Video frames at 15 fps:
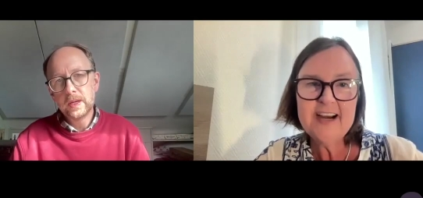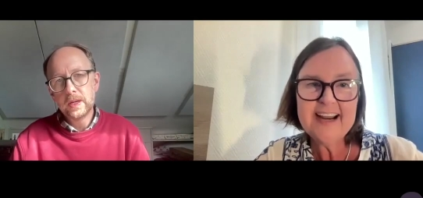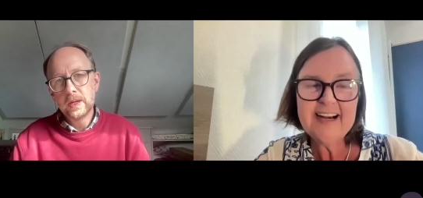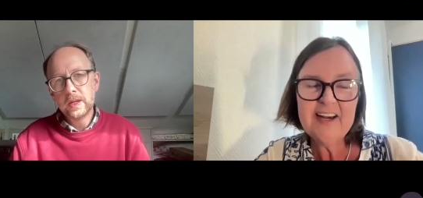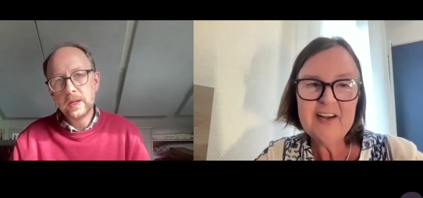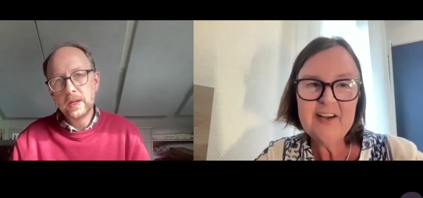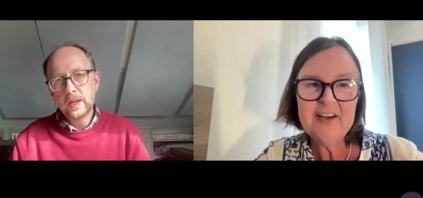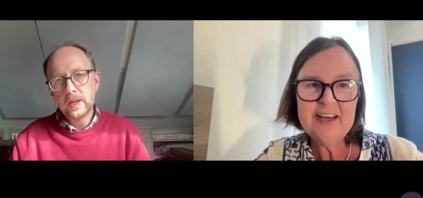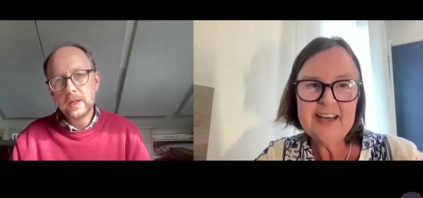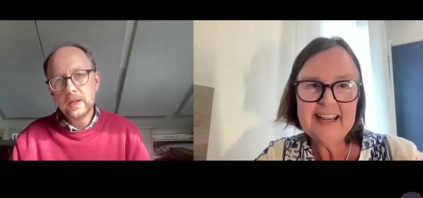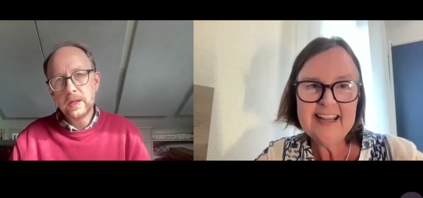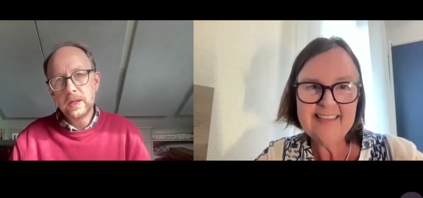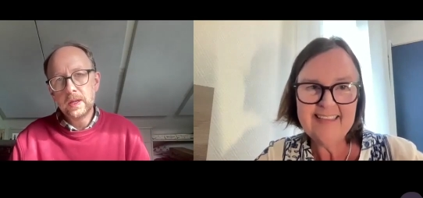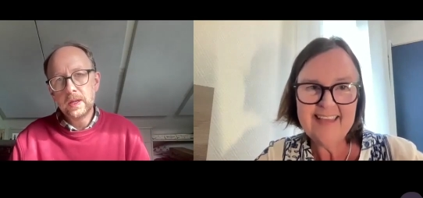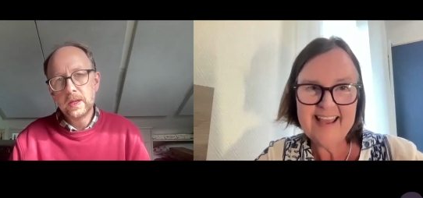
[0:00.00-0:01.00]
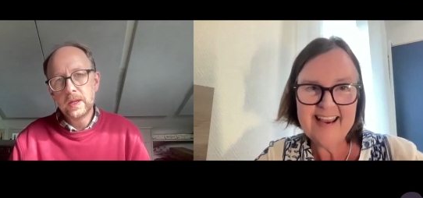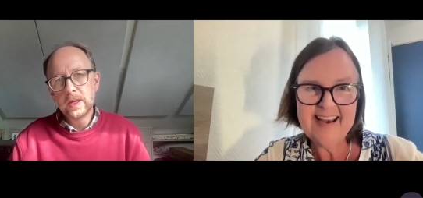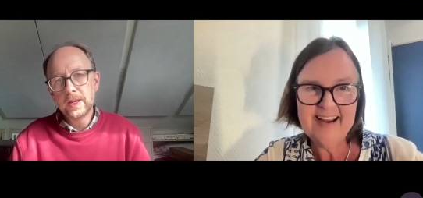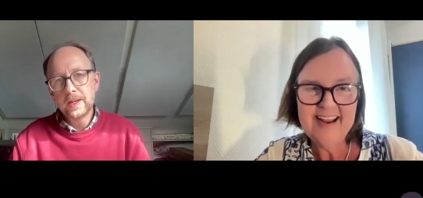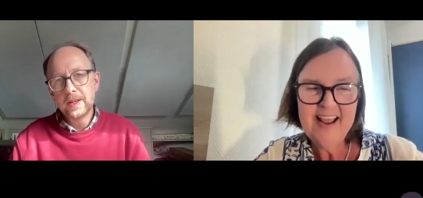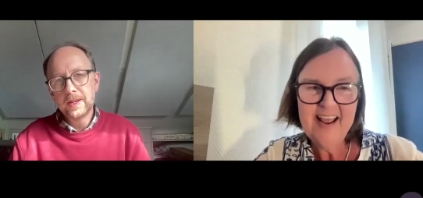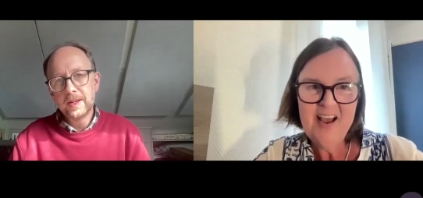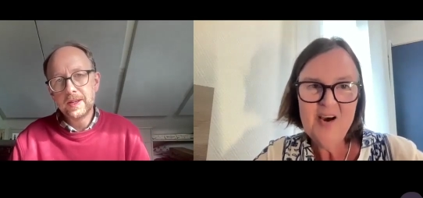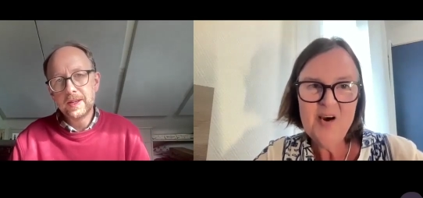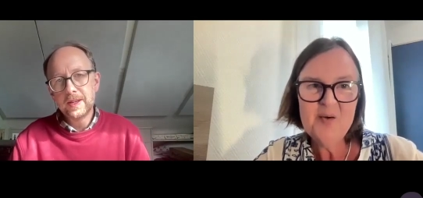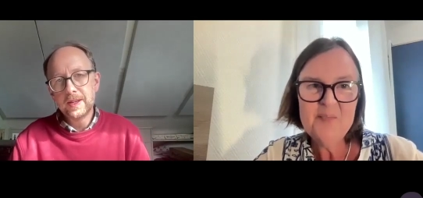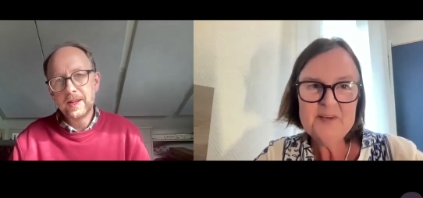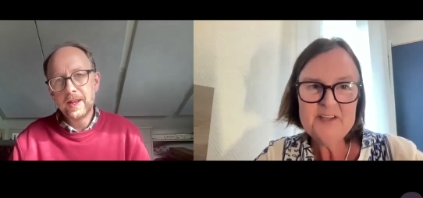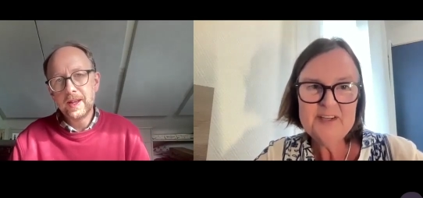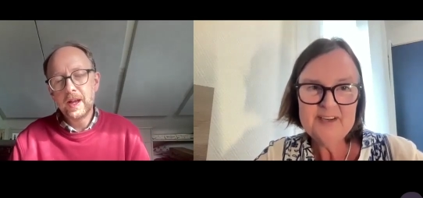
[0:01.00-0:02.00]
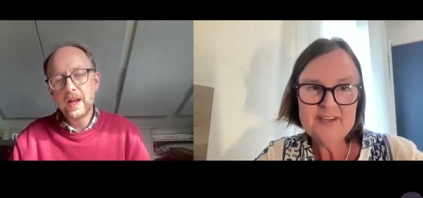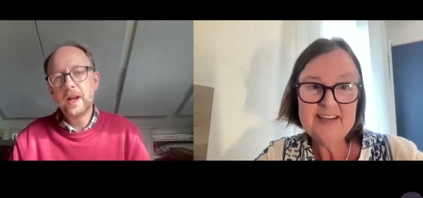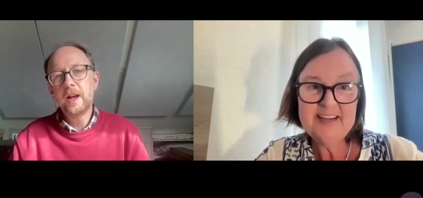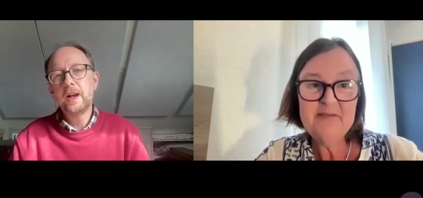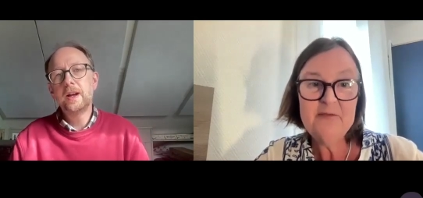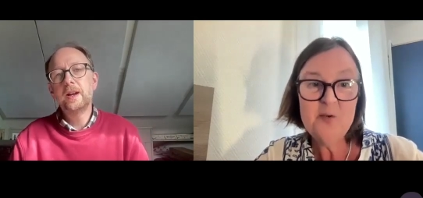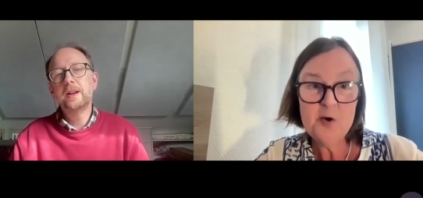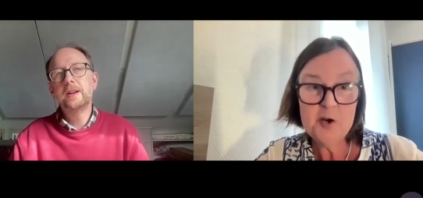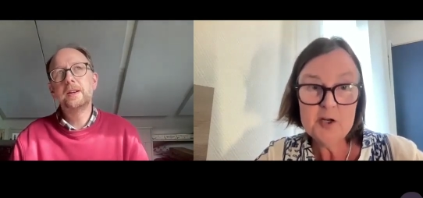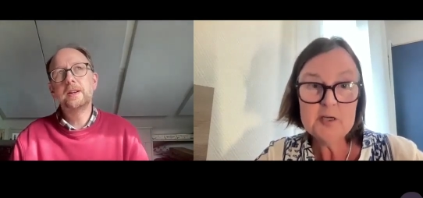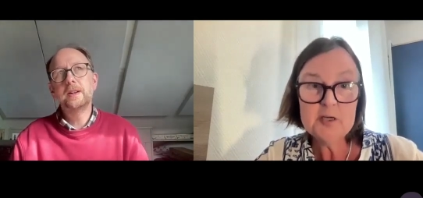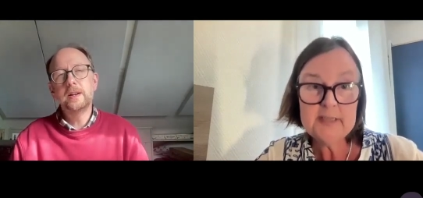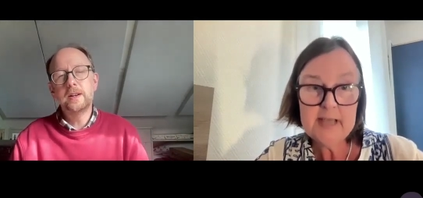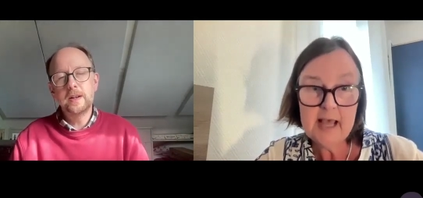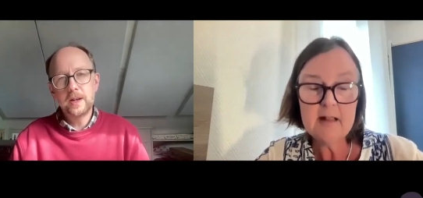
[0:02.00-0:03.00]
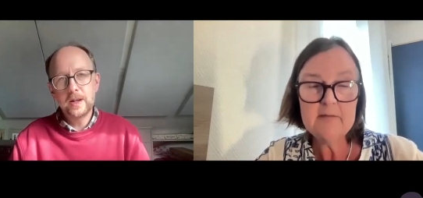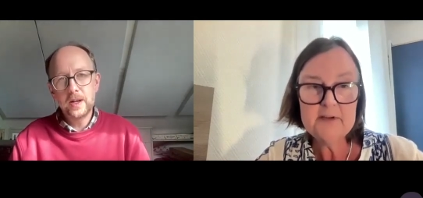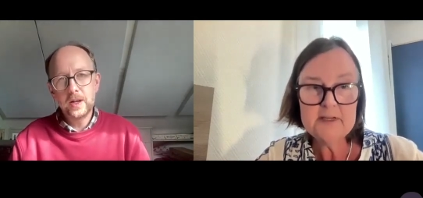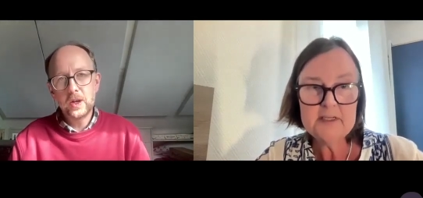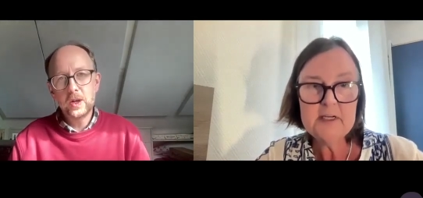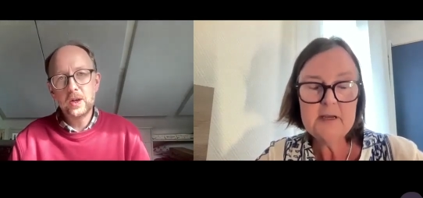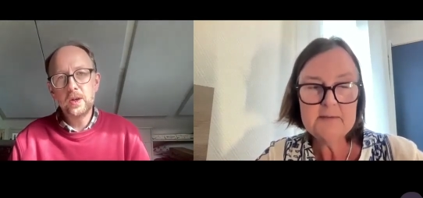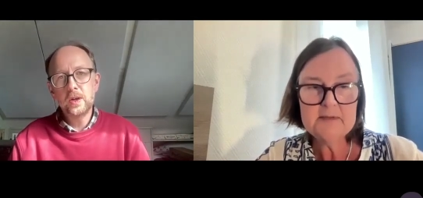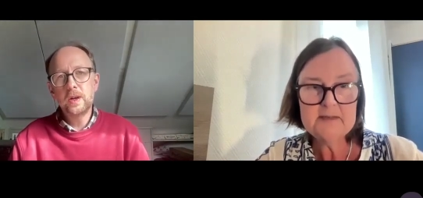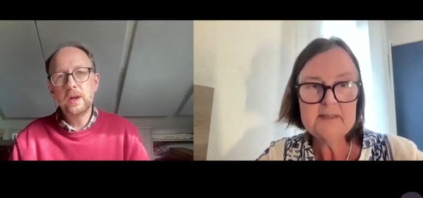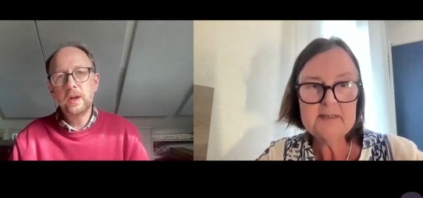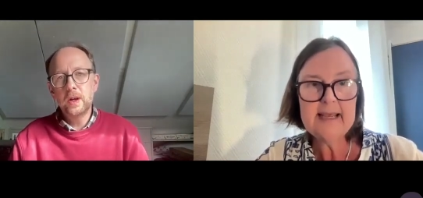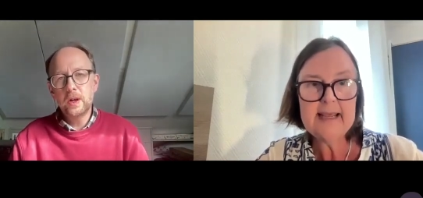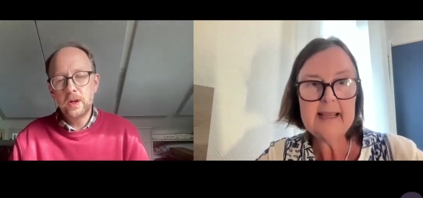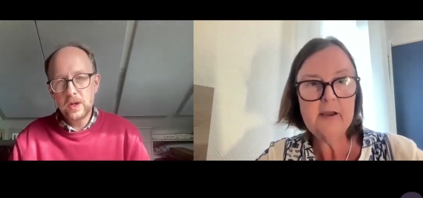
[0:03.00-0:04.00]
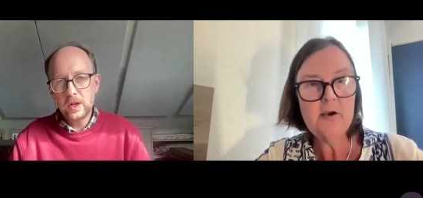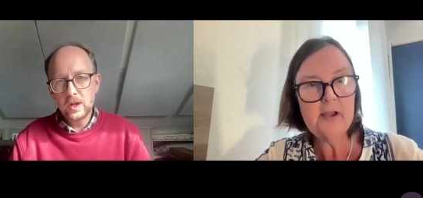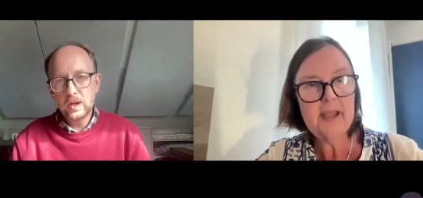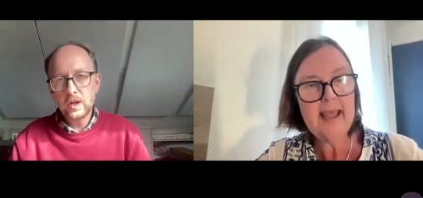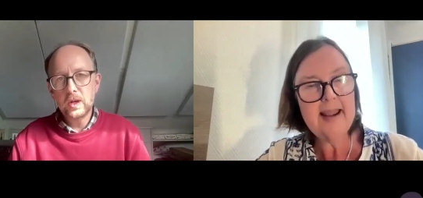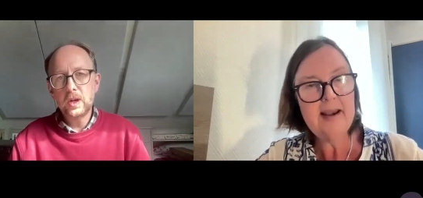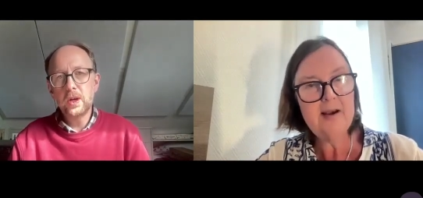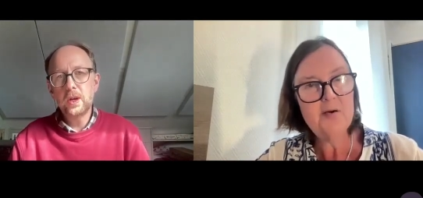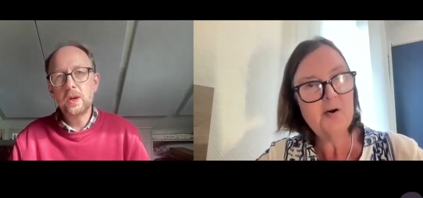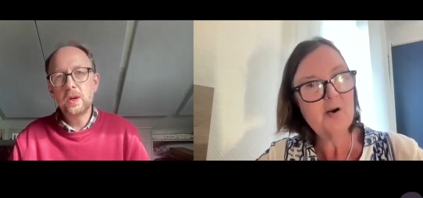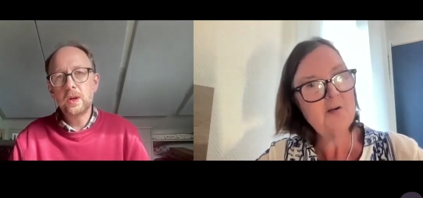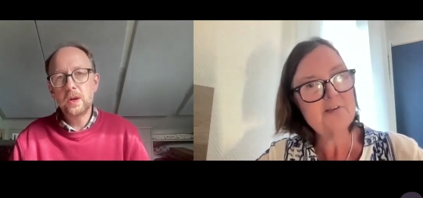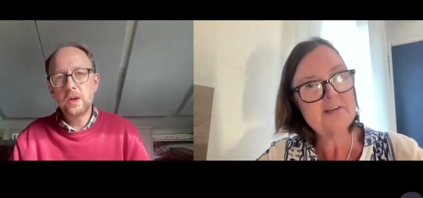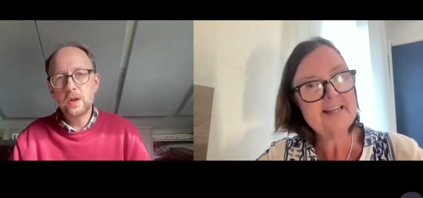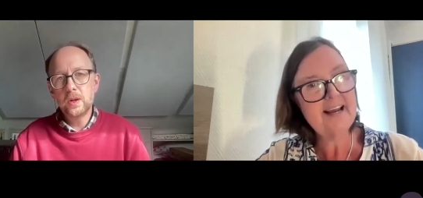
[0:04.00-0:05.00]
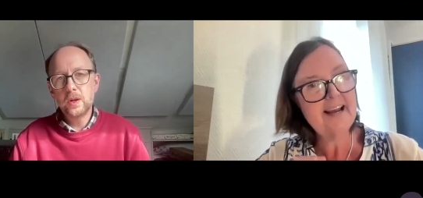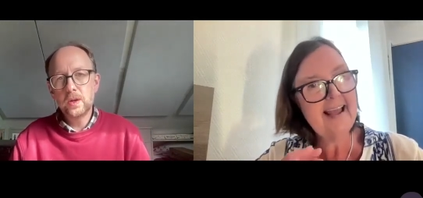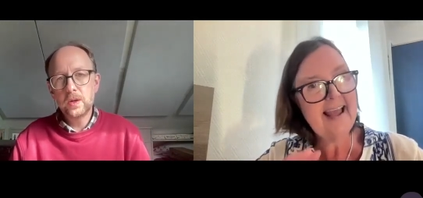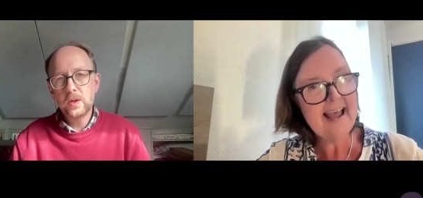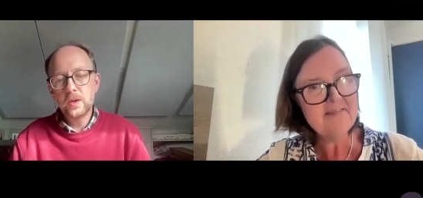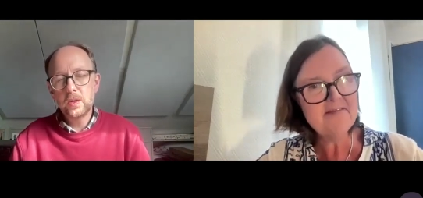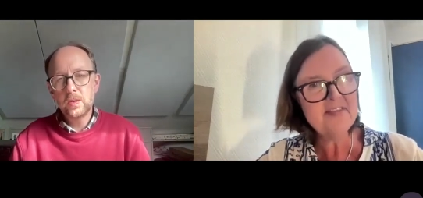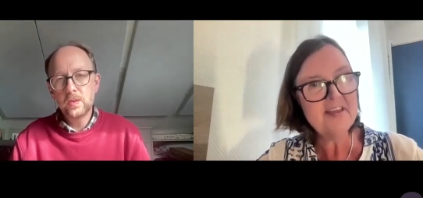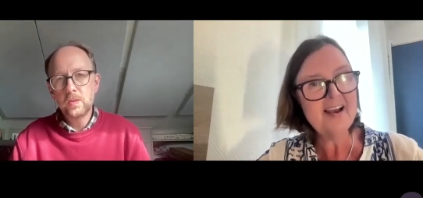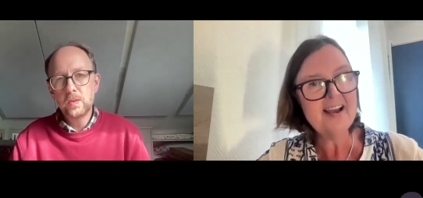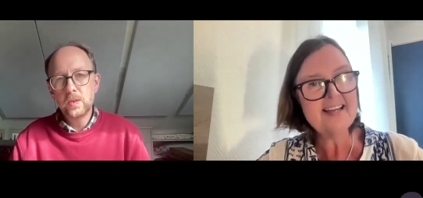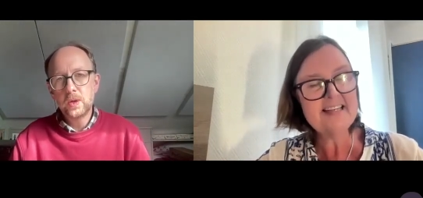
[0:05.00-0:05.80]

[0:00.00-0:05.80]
Speaker 1: track learning then opportunity for yourself in terms of saying, okay, look, obviously I have the